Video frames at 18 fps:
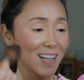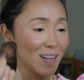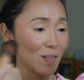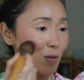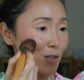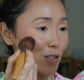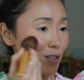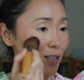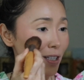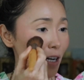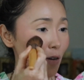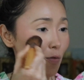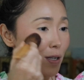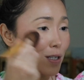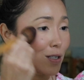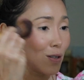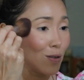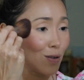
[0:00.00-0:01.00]
We're just gonna
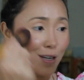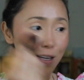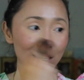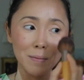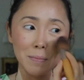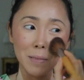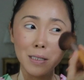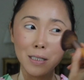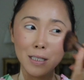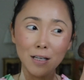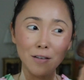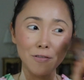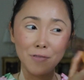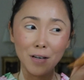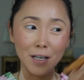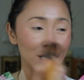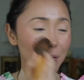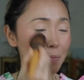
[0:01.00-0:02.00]
rescue him and then
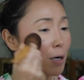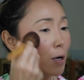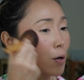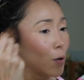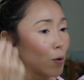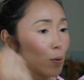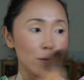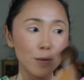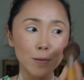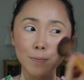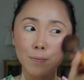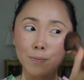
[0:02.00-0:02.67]
find him a home.